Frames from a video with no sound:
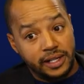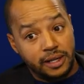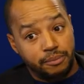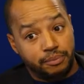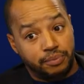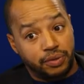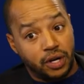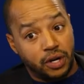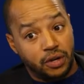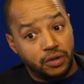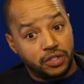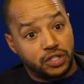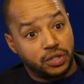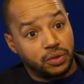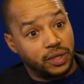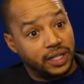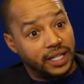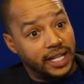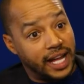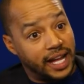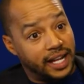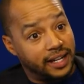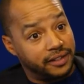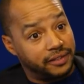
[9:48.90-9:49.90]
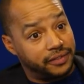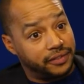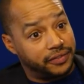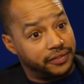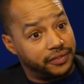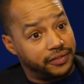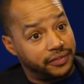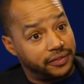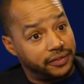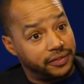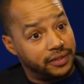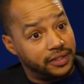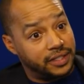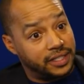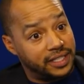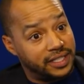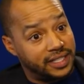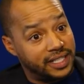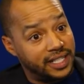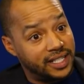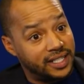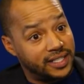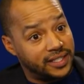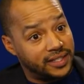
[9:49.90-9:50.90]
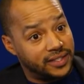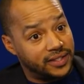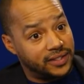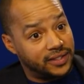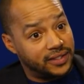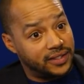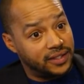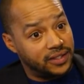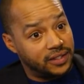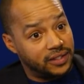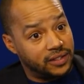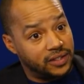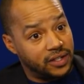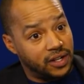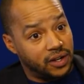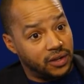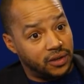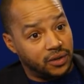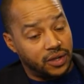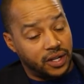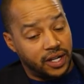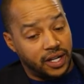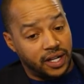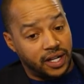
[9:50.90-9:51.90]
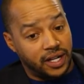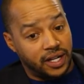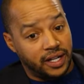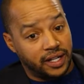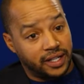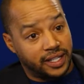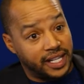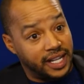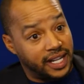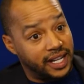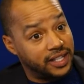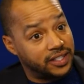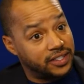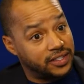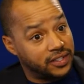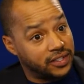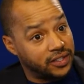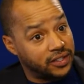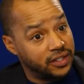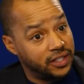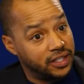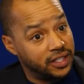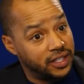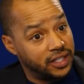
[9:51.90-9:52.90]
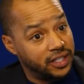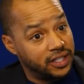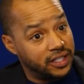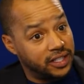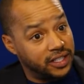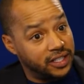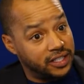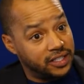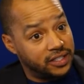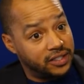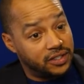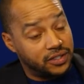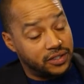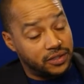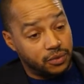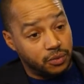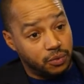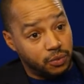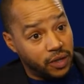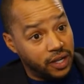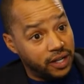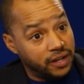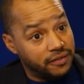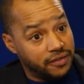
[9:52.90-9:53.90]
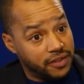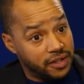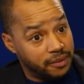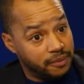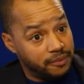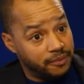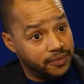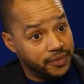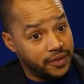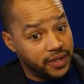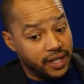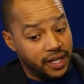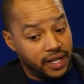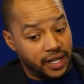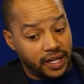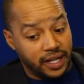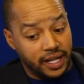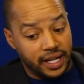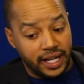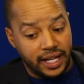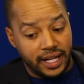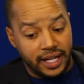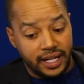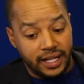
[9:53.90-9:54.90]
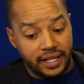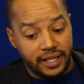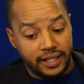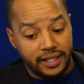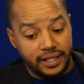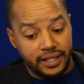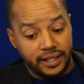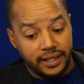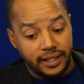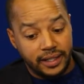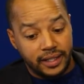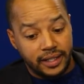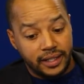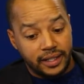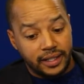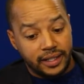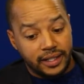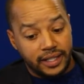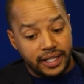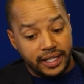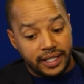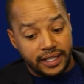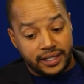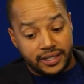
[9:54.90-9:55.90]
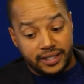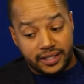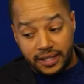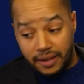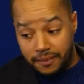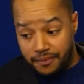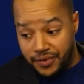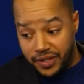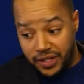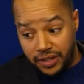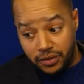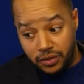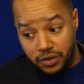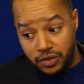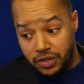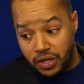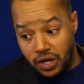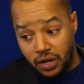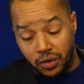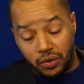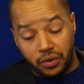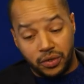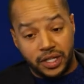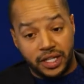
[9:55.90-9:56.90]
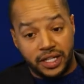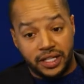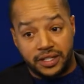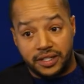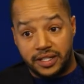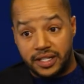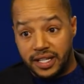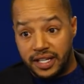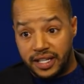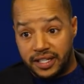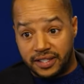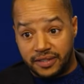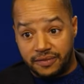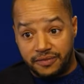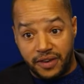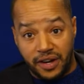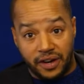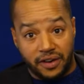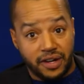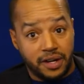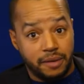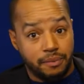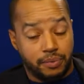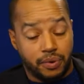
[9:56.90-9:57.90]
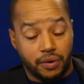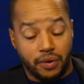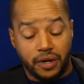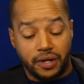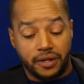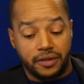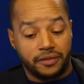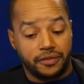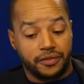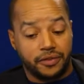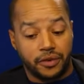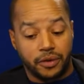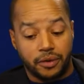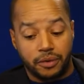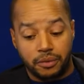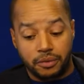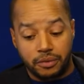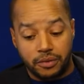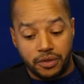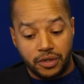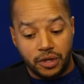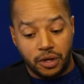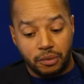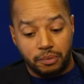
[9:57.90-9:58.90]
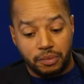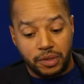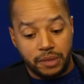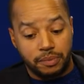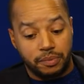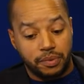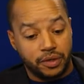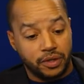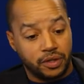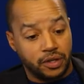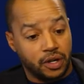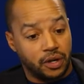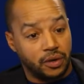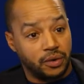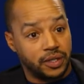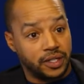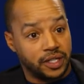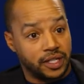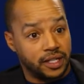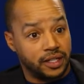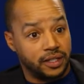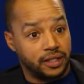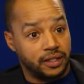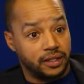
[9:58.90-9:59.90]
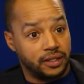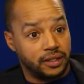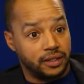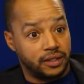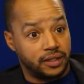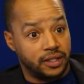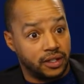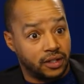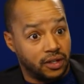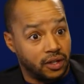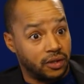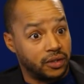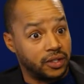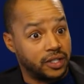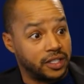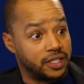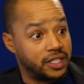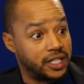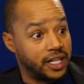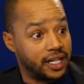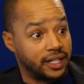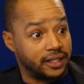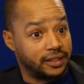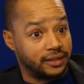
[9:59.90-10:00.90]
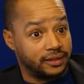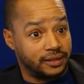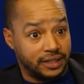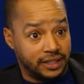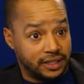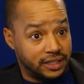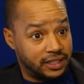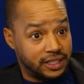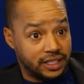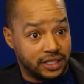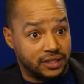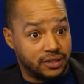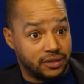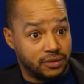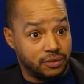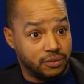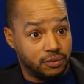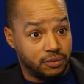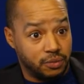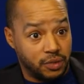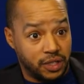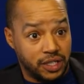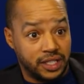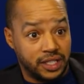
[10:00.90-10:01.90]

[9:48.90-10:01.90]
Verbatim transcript: prone to a lot of diseases. Yeah. You know, cancer is one of them. And it's something, you know, it's very important for, you know, people to go and get their colon checked. It's just what